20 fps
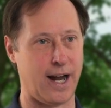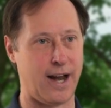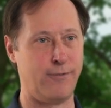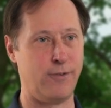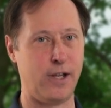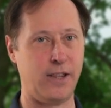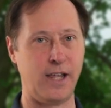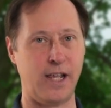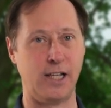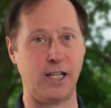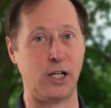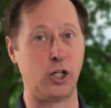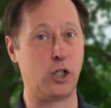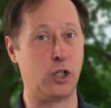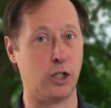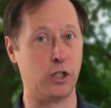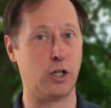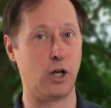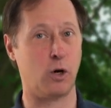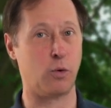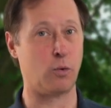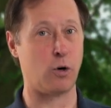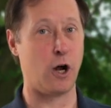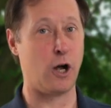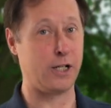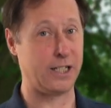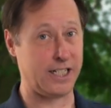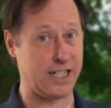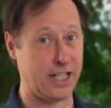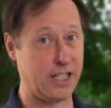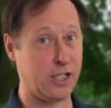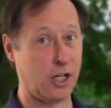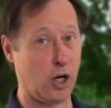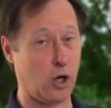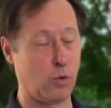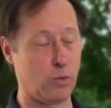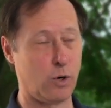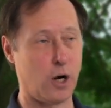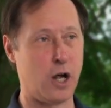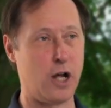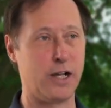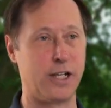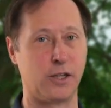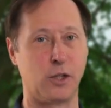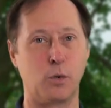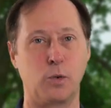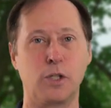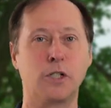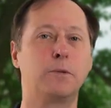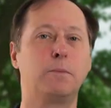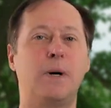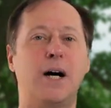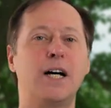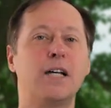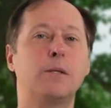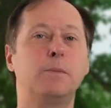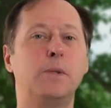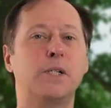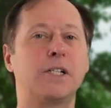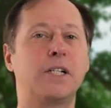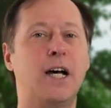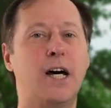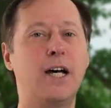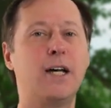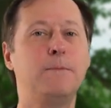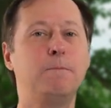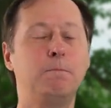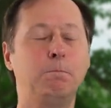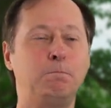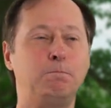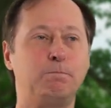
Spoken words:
everything that could go wrong did go wrong at the worst possible time,